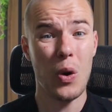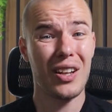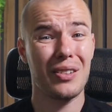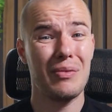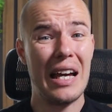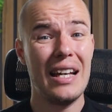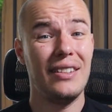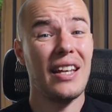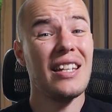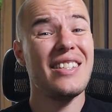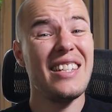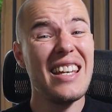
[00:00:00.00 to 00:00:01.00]
Well,
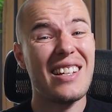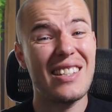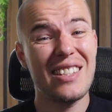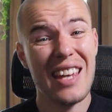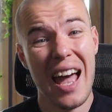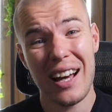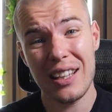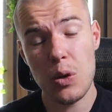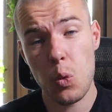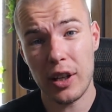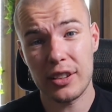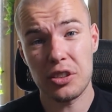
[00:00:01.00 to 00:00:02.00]
that is
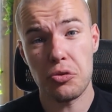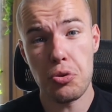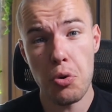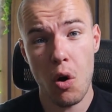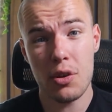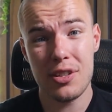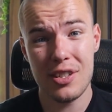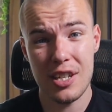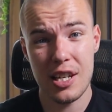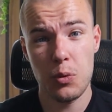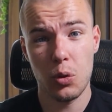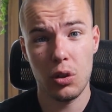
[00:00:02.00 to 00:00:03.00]
exactly what raw
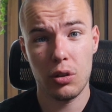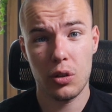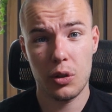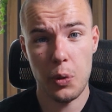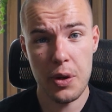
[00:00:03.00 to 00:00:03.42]
SQL